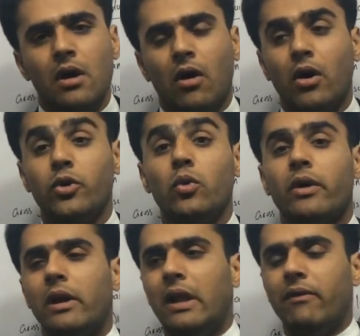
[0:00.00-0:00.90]
or you are
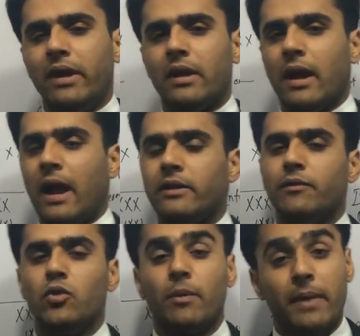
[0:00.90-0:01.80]
living as
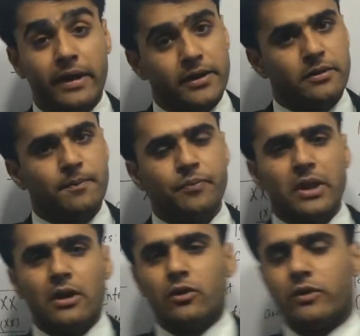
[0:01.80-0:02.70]
if you are married.
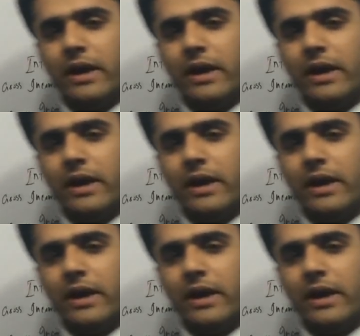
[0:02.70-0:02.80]
So